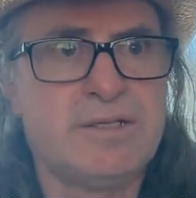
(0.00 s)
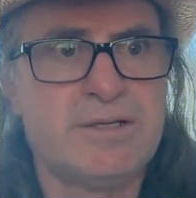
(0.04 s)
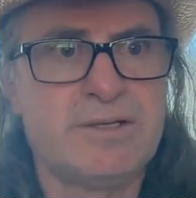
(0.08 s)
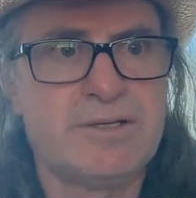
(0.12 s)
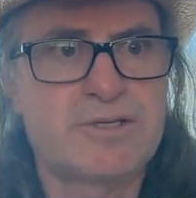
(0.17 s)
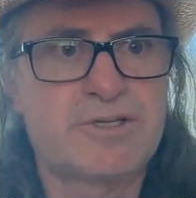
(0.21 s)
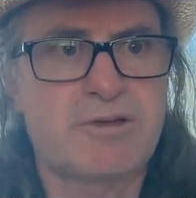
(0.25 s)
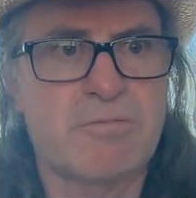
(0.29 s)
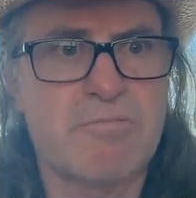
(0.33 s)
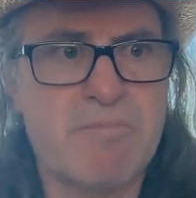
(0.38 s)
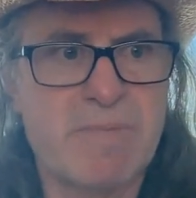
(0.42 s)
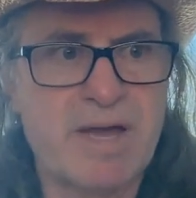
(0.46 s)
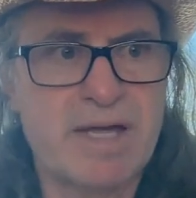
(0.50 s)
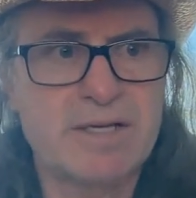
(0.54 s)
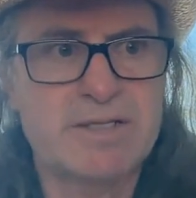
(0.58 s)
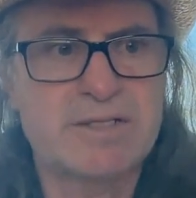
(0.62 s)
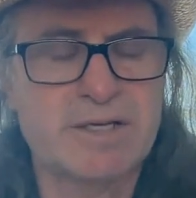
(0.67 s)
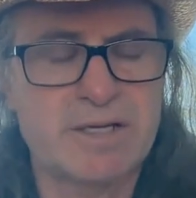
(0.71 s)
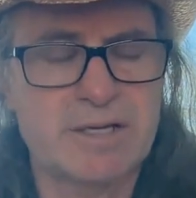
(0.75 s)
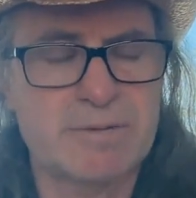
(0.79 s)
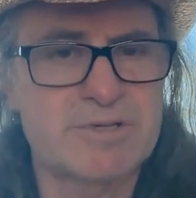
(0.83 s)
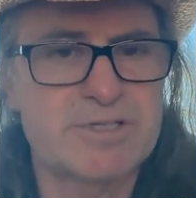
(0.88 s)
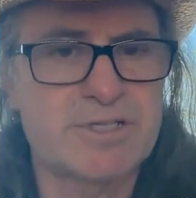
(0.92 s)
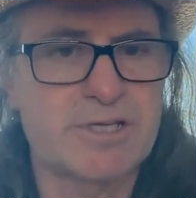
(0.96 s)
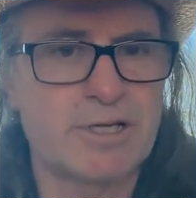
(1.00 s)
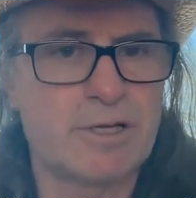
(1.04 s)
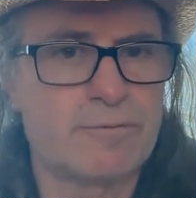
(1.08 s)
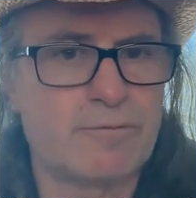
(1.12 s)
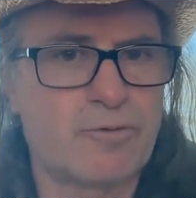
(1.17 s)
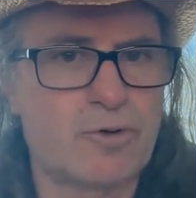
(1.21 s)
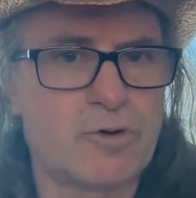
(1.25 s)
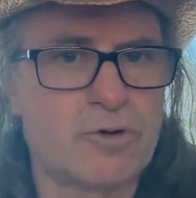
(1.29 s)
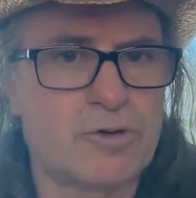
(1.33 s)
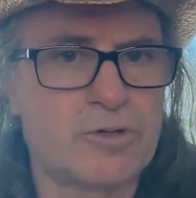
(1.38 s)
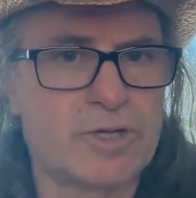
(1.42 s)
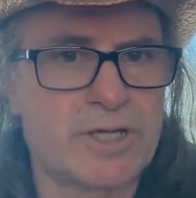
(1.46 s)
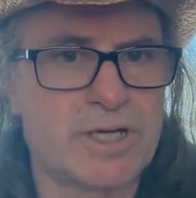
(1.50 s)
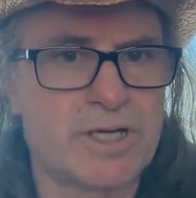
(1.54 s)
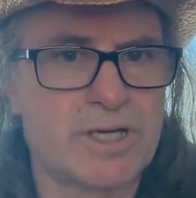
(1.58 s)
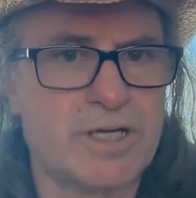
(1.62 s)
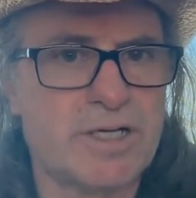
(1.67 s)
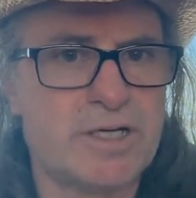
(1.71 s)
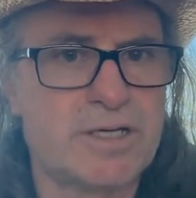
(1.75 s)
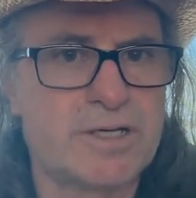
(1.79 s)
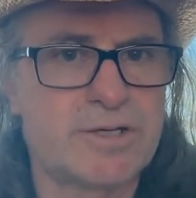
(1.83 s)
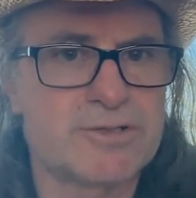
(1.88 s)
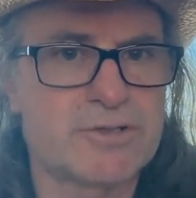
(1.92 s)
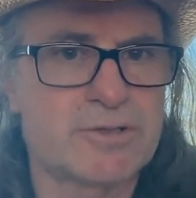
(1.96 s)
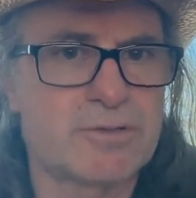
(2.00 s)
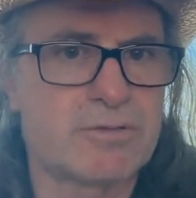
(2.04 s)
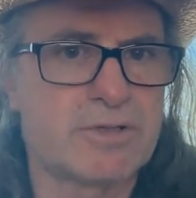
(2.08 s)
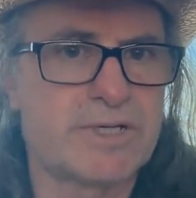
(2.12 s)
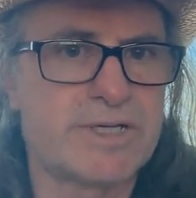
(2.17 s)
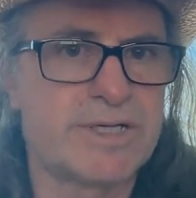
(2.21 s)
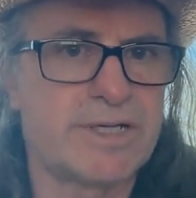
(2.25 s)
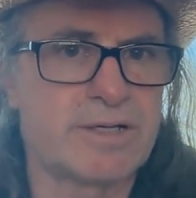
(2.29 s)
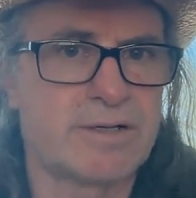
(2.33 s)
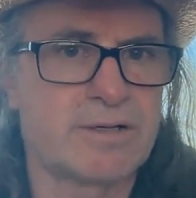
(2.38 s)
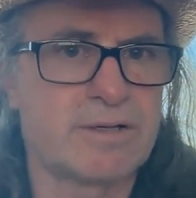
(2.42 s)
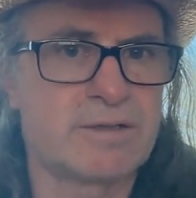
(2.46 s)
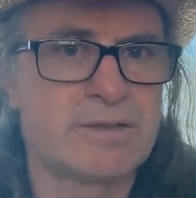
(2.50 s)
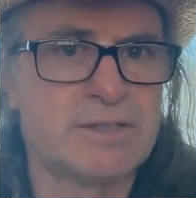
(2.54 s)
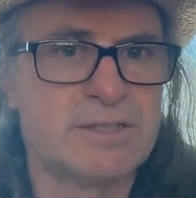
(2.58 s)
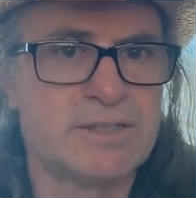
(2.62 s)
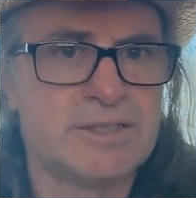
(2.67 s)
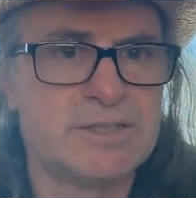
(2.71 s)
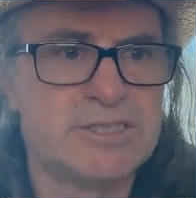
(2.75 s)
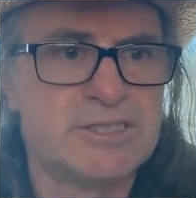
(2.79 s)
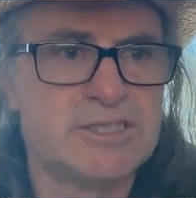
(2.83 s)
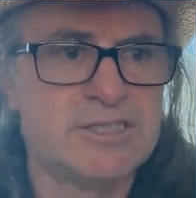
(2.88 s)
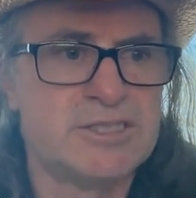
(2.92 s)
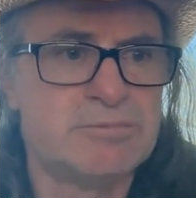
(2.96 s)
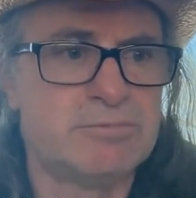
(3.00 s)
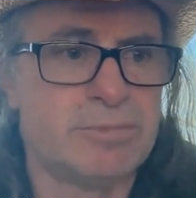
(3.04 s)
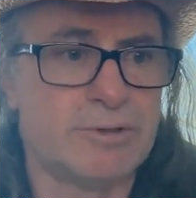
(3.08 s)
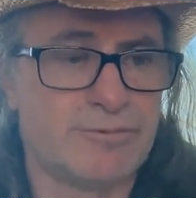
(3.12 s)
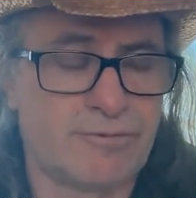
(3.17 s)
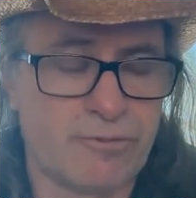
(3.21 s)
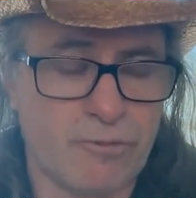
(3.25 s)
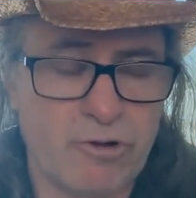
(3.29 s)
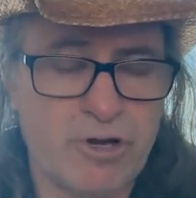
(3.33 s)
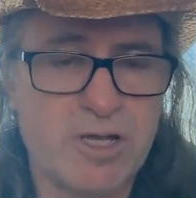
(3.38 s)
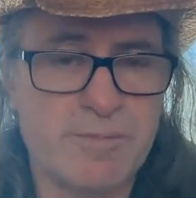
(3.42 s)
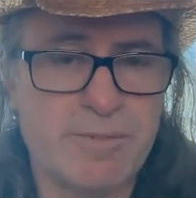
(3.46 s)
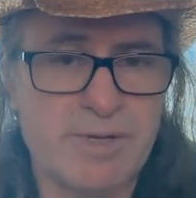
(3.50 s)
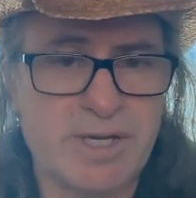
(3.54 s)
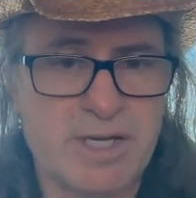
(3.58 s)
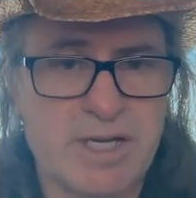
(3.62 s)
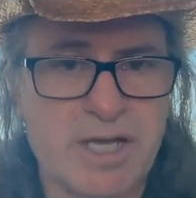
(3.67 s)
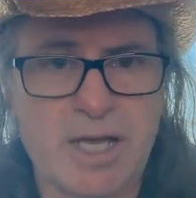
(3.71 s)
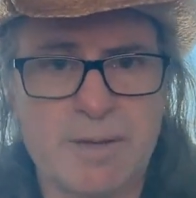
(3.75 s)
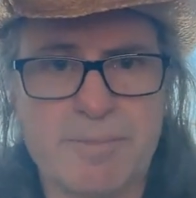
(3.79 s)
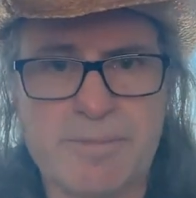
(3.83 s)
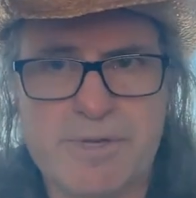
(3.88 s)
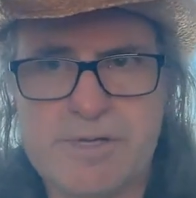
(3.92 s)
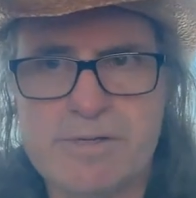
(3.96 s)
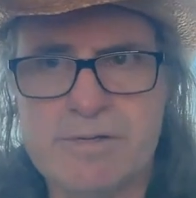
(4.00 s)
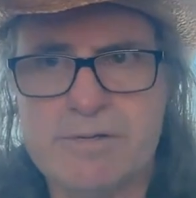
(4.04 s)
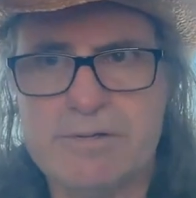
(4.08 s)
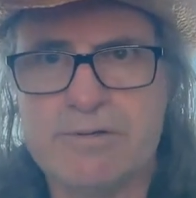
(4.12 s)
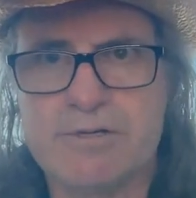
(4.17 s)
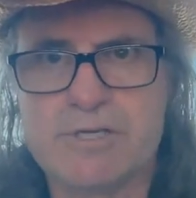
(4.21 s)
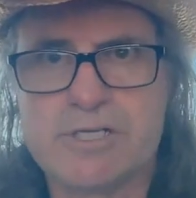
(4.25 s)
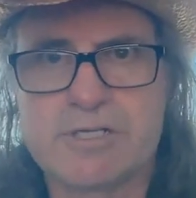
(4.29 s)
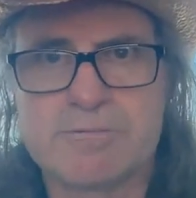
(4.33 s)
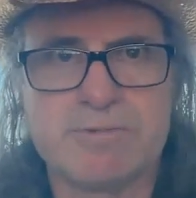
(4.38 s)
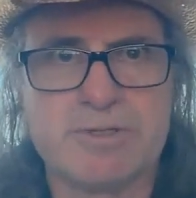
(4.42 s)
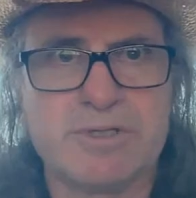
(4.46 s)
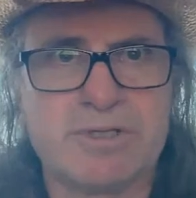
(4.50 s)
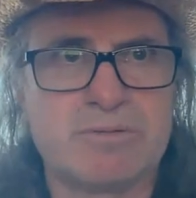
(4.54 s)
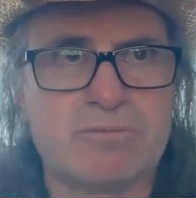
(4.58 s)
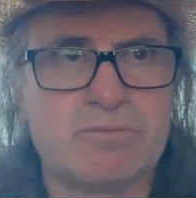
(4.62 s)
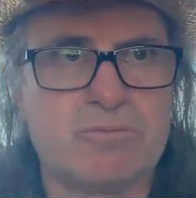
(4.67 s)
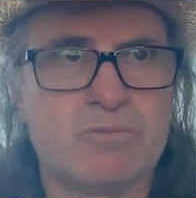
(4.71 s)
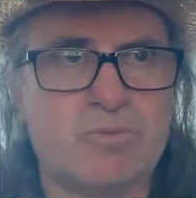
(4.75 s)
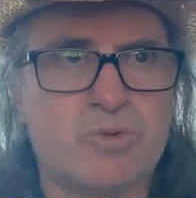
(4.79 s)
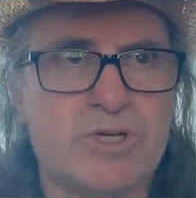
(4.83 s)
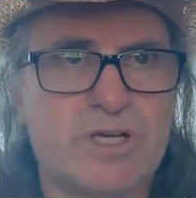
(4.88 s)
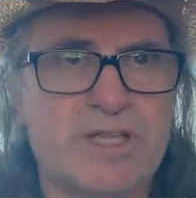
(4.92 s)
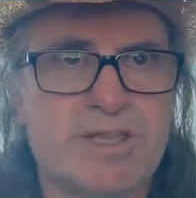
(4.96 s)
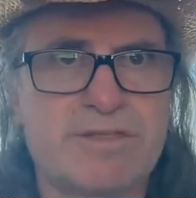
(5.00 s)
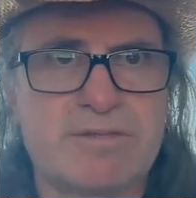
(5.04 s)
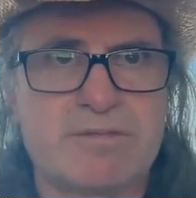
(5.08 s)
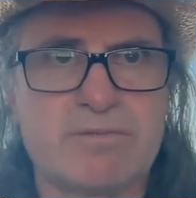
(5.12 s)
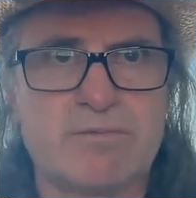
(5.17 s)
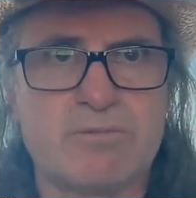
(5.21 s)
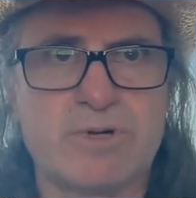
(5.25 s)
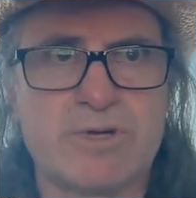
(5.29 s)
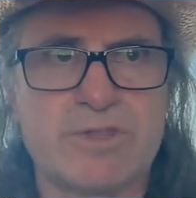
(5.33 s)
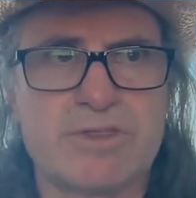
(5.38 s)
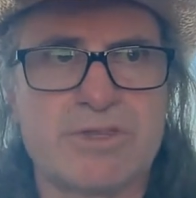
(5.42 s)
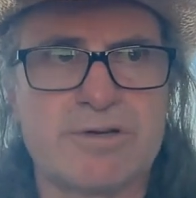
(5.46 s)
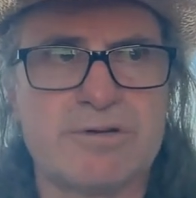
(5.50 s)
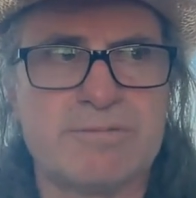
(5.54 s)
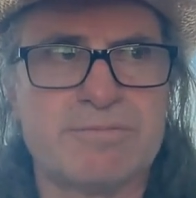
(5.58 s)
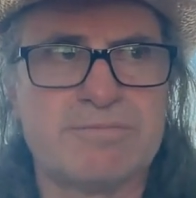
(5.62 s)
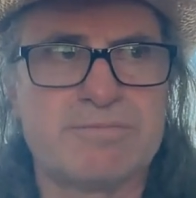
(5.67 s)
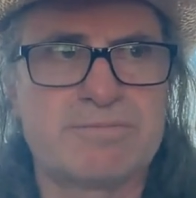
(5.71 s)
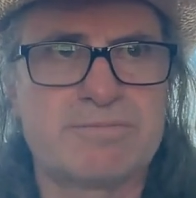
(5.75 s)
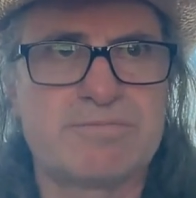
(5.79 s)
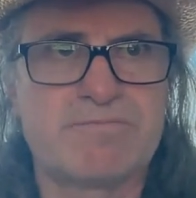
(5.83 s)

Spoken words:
cemented himself early on as a writer before he became huge, but with a